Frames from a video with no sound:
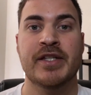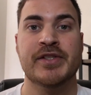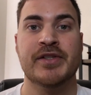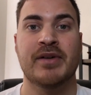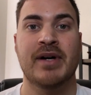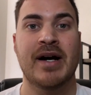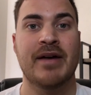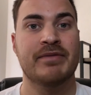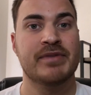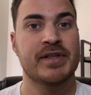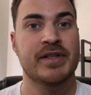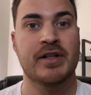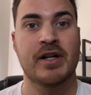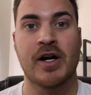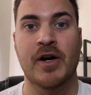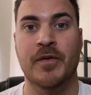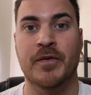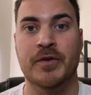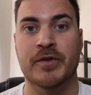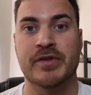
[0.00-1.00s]
So I've seen
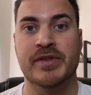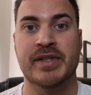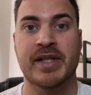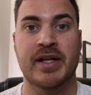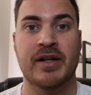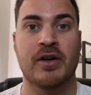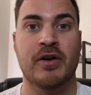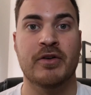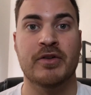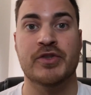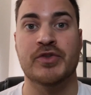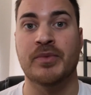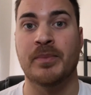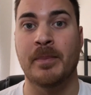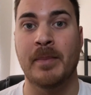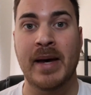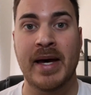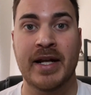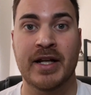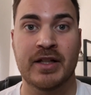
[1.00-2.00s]
offers that are
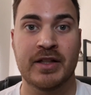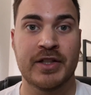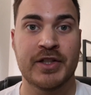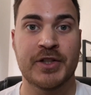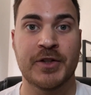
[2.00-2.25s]
dramatically